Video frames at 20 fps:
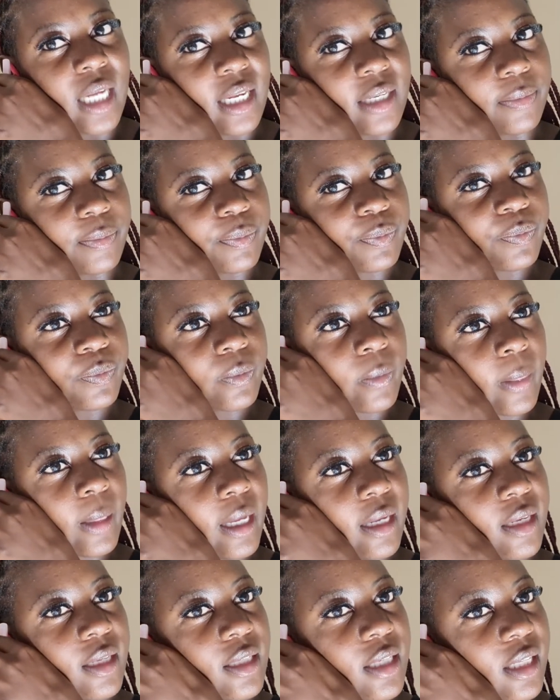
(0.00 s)
done
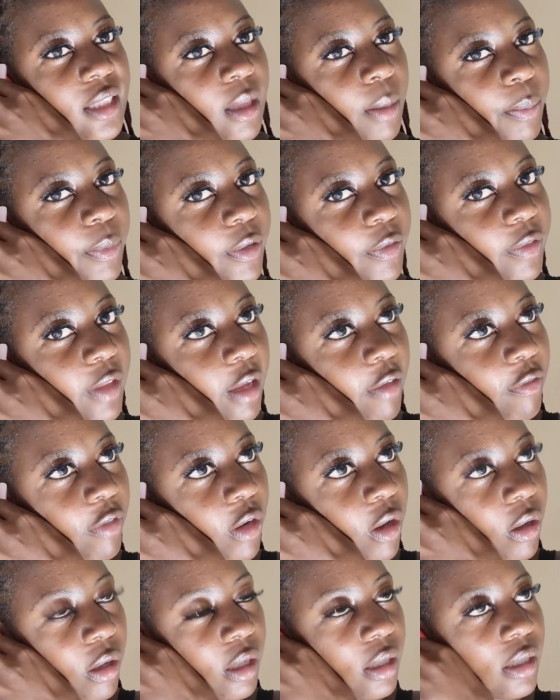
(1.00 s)
editing the birthday
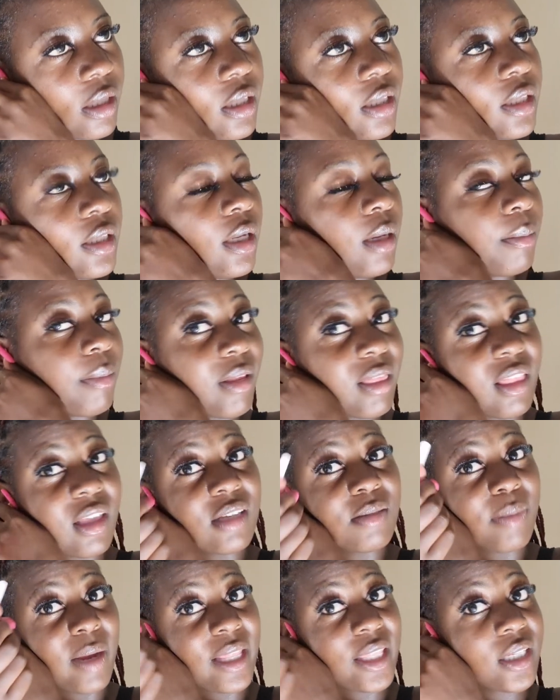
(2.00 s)
vlog.
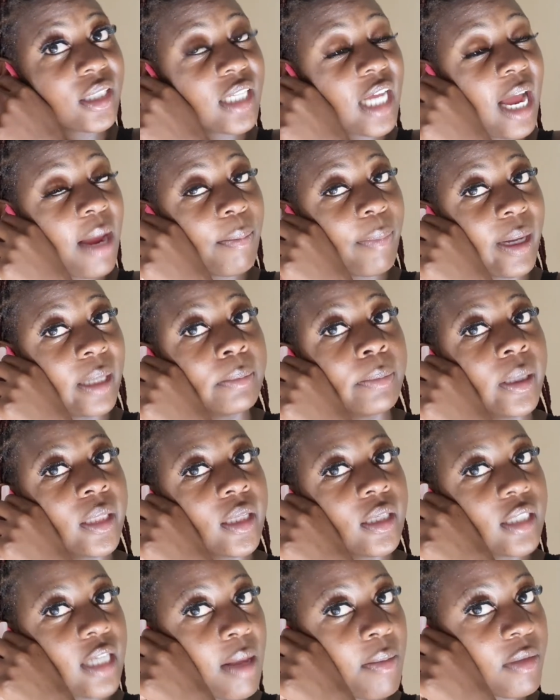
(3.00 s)
But by the
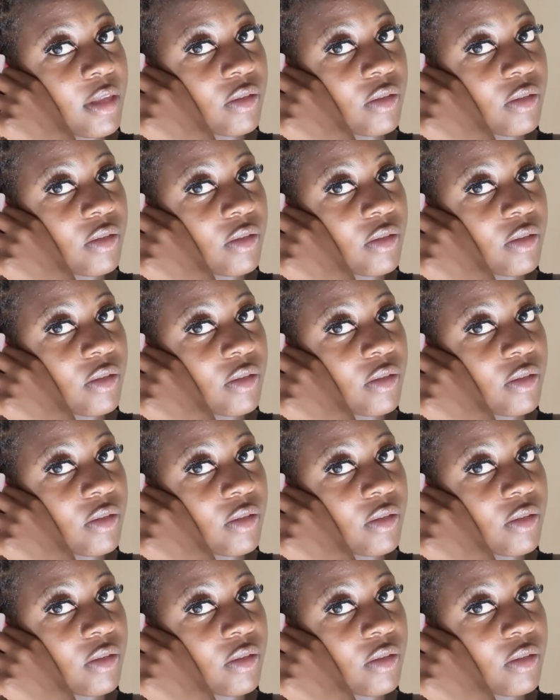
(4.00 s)
time